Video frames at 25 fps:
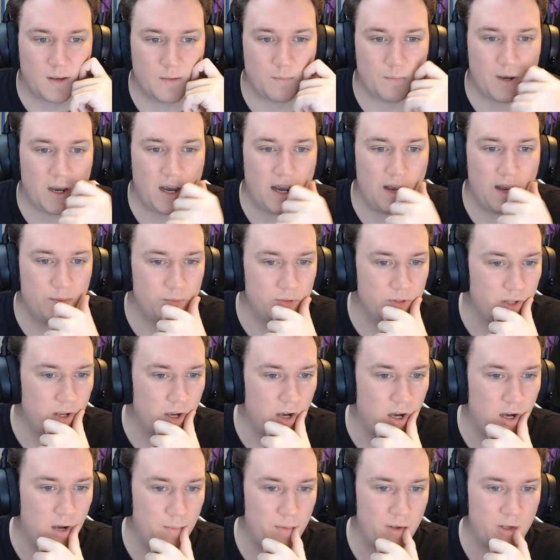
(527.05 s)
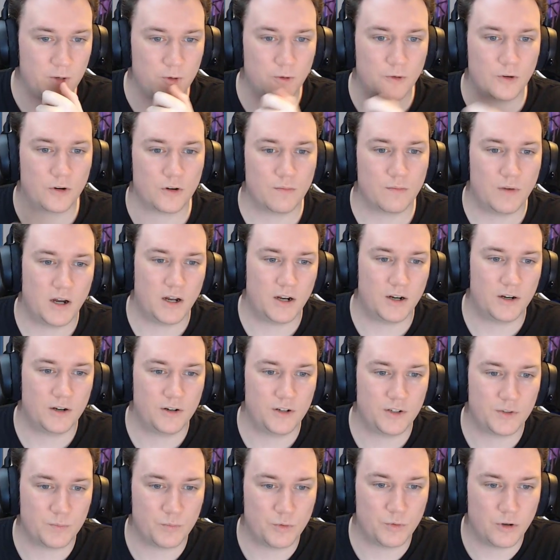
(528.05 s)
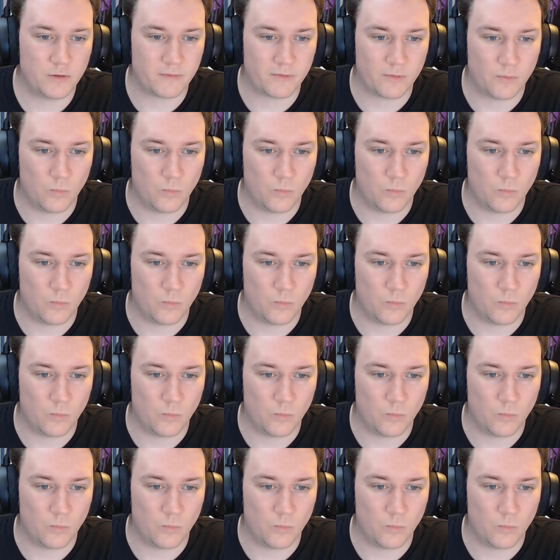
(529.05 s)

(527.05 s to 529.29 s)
Perhaps the Army Corps commander is more of a